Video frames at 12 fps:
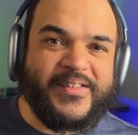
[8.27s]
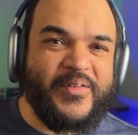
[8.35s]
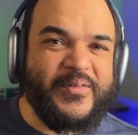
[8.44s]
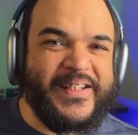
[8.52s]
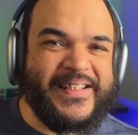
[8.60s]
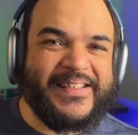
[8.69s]
There
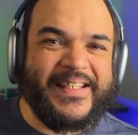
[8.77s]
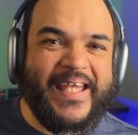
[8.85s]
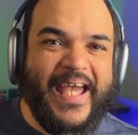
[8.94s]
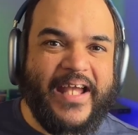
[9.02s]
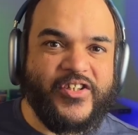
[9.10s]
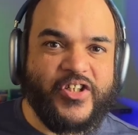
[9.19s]
is a
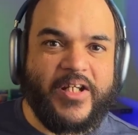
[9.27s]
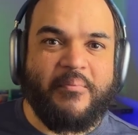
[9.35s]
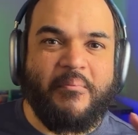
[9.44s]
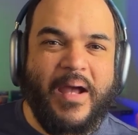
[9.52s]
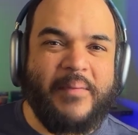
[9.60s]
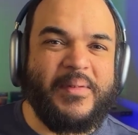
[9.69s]
catch, and it
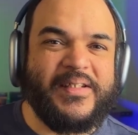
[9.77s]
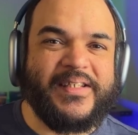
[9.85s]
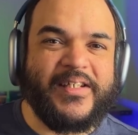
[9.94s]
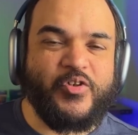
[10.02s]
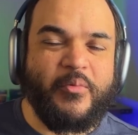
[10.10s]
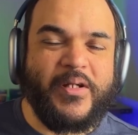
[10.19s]
might be
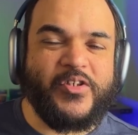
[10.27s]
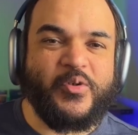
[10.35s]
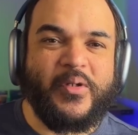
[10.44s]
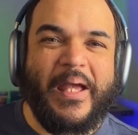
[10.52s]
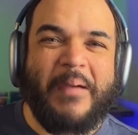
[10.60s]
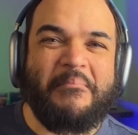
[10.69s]

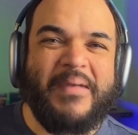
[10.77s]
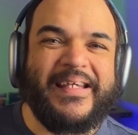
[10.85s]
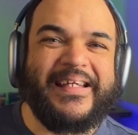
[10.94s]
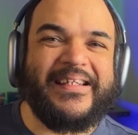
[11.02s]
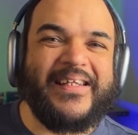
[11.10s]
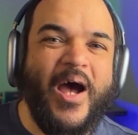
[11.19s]
detrimental and make
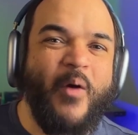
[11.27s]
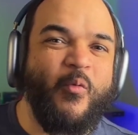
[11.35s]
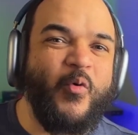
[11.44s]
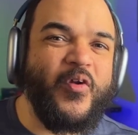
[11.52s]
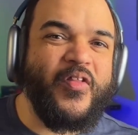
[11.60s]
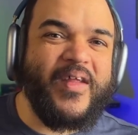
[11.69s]
it not
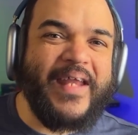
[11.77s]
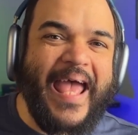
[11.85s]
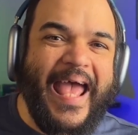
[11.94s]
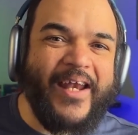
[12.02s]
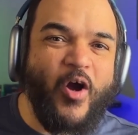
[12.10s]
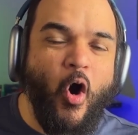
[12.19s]
worth it
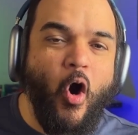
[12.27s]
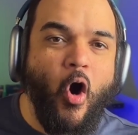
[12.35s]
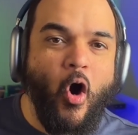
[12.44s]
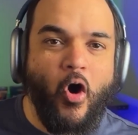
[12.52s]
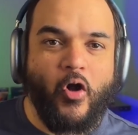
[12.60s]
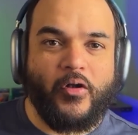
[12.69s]
at
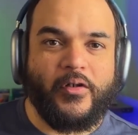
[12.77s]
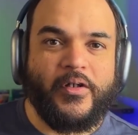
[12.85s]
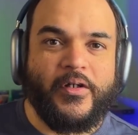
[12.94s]
all.